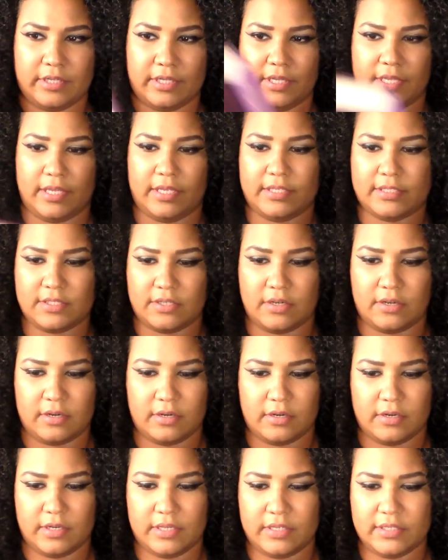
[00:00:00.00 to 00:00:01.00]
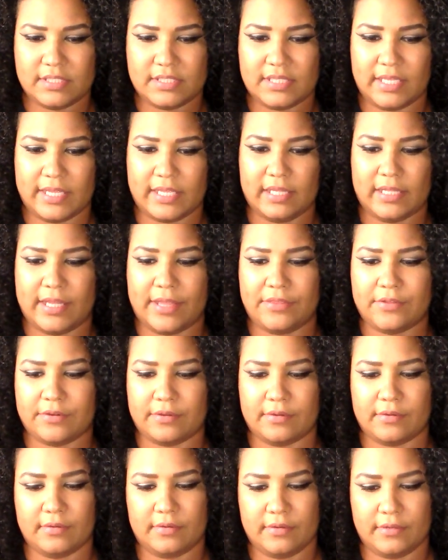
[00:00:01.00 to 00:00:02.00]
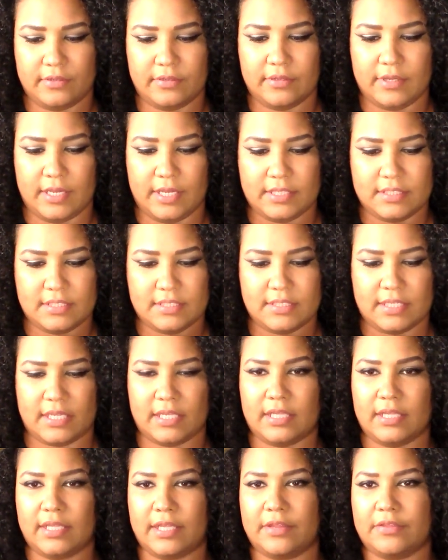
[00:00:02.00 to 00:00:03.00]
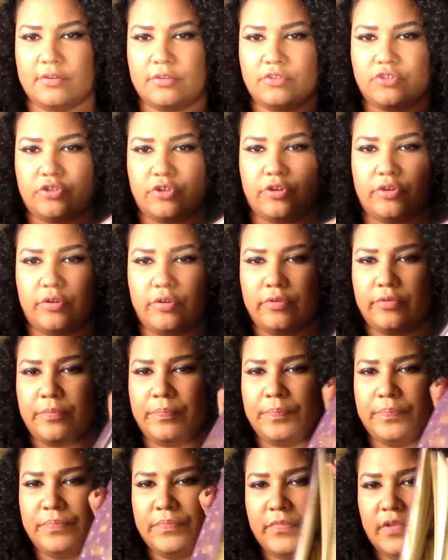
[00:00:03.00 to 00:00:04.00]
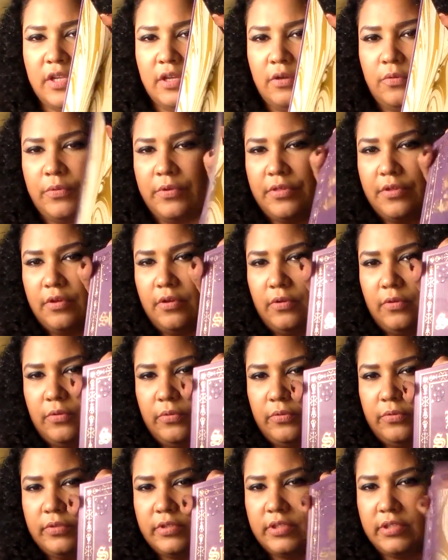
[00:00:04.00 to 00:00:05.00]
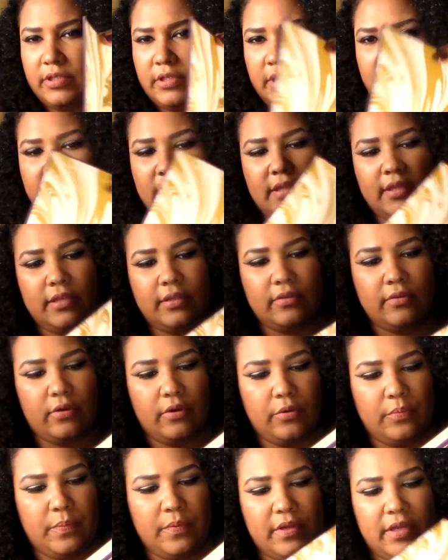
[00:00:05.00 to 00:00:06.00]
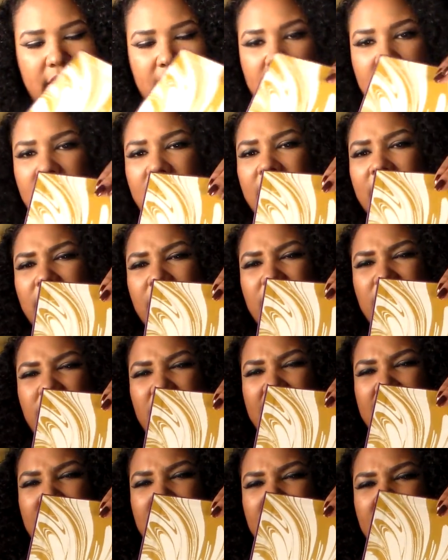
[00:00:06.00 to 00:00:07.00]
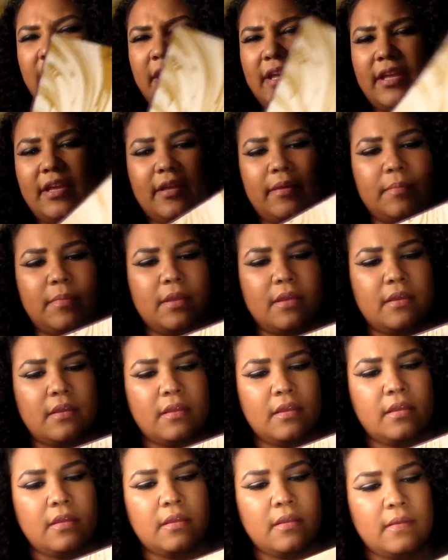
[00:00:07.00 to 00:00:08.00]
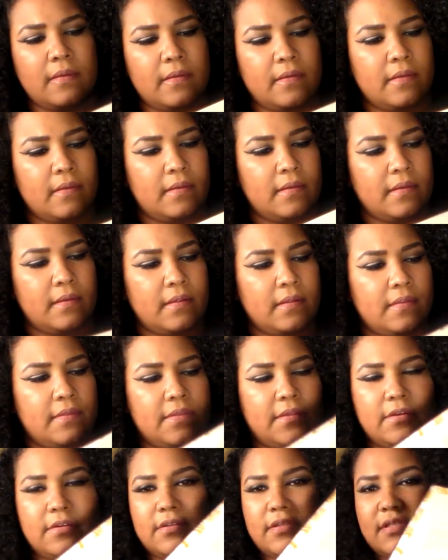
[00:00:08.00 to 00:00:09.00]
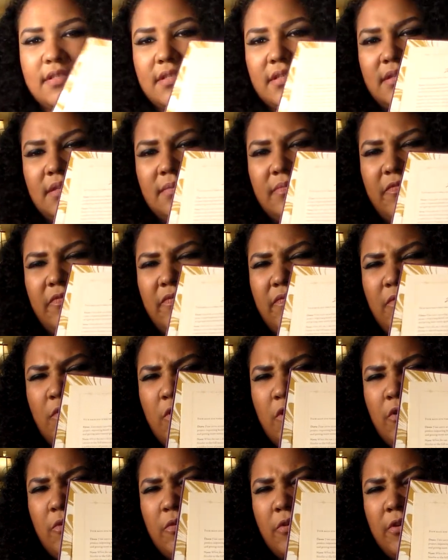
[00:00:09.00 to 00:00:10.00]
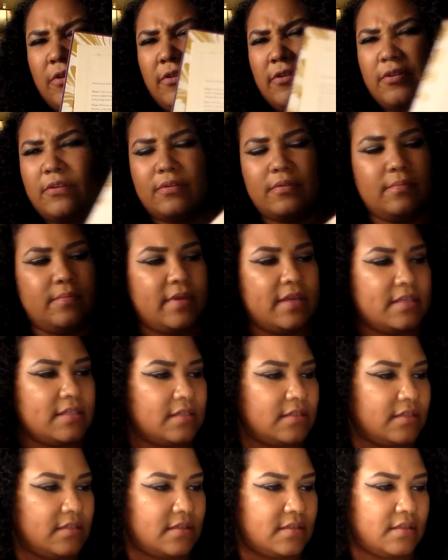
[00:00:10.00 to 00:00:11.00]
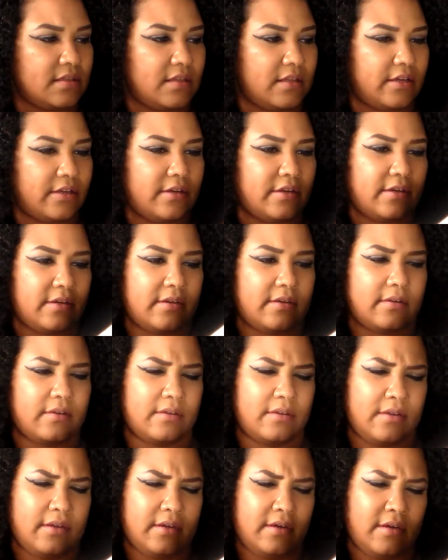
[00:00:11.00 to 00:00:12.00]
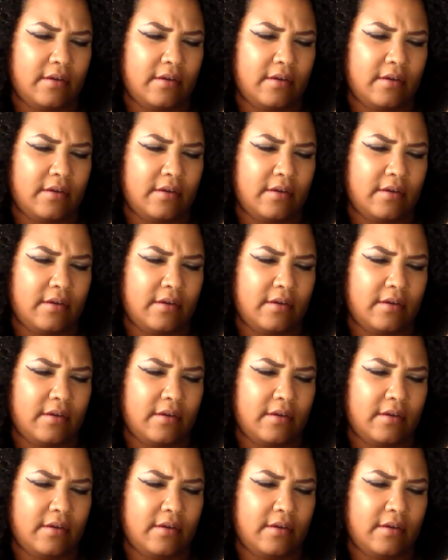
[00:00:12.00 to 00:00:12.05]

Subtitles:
Look at that. It's a heart. It's like leather, you guys. It's like a leather journal with gold. And then you open it, you can write your name. There's some forward messages in there.